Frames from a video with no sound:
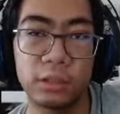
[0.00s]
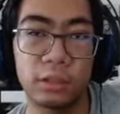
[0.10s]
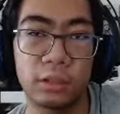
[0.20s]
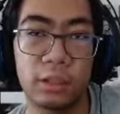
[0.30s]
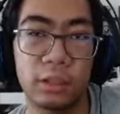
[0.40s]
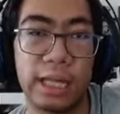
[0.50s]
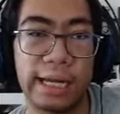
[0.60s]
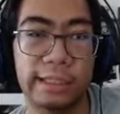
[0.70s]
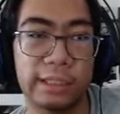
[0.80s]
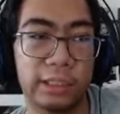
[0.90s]

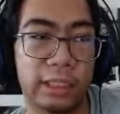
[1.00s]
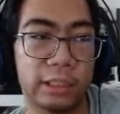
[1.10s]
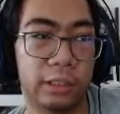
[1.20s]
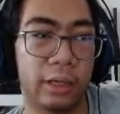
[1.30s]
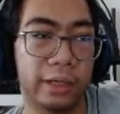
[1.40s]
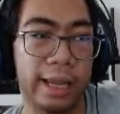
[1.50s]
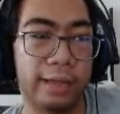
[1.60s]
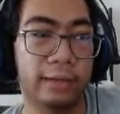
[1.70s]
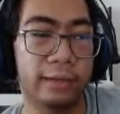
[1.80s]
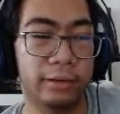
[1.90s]
inclined to just look at
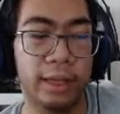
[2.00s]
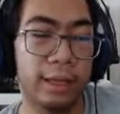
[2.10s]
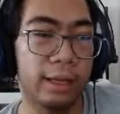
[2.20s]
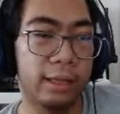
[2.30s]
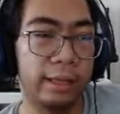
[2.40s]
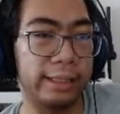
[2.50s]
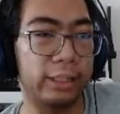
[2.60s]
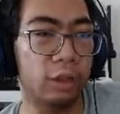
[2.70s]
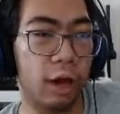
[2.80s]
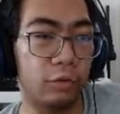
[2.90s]
like
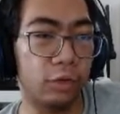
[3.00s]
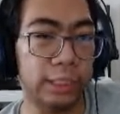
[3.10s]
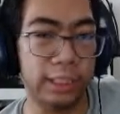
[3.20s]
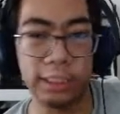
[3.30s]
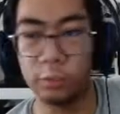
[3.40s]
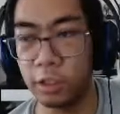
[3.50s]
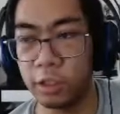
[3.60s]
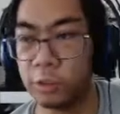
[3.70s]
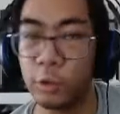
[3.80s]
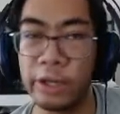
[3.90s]
these conferences and watch
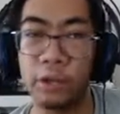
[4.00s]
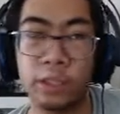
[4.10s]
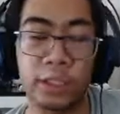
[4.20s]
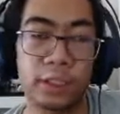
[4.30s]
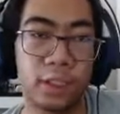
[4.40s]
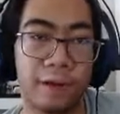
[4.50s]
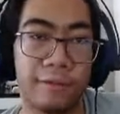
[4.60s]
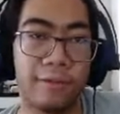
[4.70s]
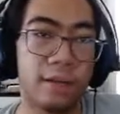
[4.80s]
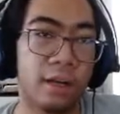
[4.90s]
the trailers and
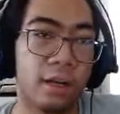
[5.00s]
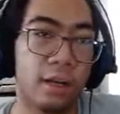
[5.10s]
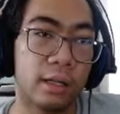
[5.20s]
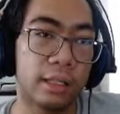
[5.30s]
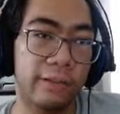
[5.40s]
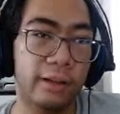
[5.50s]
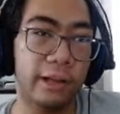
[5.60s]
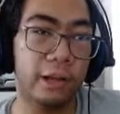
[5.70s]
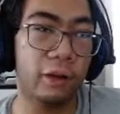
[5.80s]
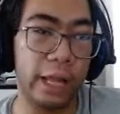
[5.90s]
stuff. So I feel
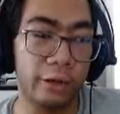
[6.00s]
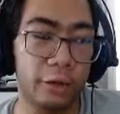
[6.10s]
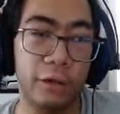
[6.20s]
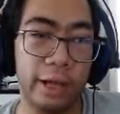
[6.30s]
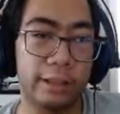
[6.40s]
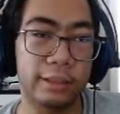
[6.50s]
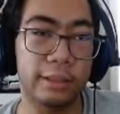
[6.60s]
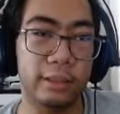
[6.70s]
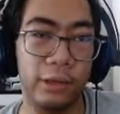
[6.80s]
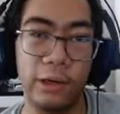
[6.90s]
like, okay, cool, I could
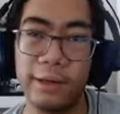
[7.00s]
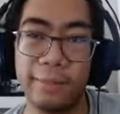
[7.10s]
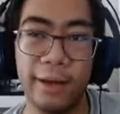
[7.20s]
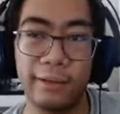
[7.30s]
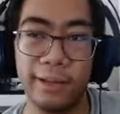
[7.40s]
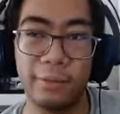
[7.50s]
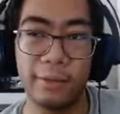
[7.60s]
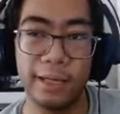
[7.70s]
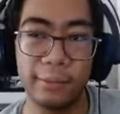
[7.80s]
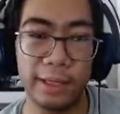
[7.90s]
learn about them,
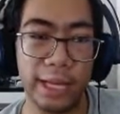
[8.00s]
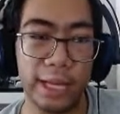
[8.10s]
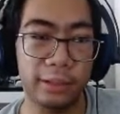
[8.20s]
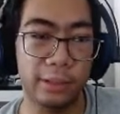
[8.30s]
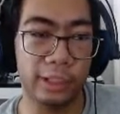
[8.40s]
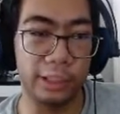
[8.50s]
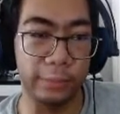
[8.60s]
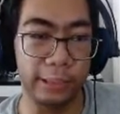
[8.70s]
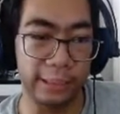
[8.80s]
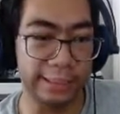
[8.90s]
but I'm not able to
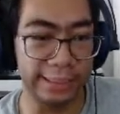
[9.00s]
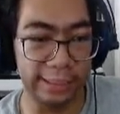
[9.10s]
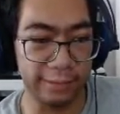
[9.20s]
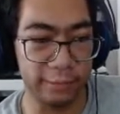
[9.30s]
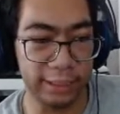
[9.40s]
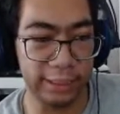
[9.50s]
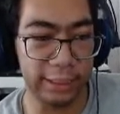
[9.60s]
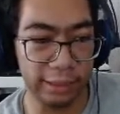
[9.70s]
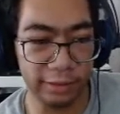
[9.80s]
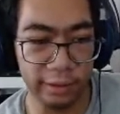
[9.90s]
experience them.
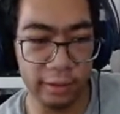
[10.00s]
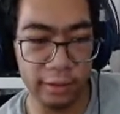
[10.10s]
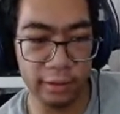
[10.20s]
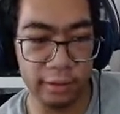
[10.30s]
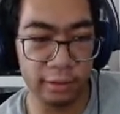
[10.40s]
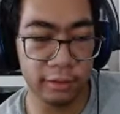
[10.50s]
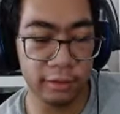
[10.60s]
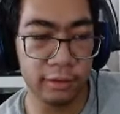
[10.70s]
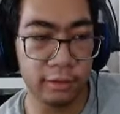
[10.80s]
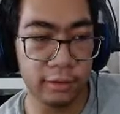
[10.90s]
So,
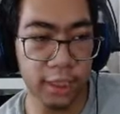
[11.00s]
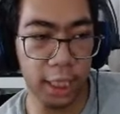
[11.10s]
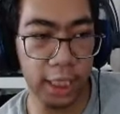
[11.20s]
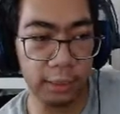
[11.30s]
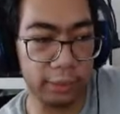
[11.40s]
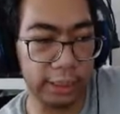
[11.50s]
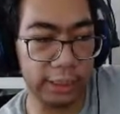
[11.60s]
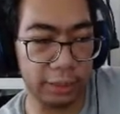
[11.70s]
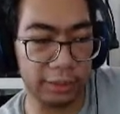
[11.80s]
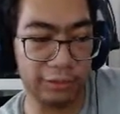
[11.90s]
like the
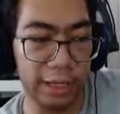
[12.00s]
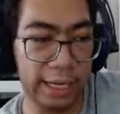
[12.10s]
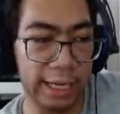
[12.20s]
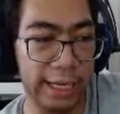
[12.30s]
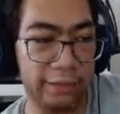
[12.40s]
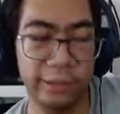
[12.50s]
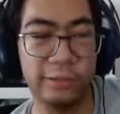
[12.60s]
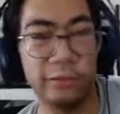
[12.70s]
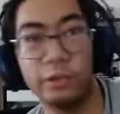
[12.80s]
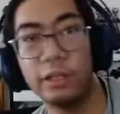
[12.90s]
PlayStation 5
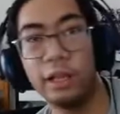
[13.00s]
and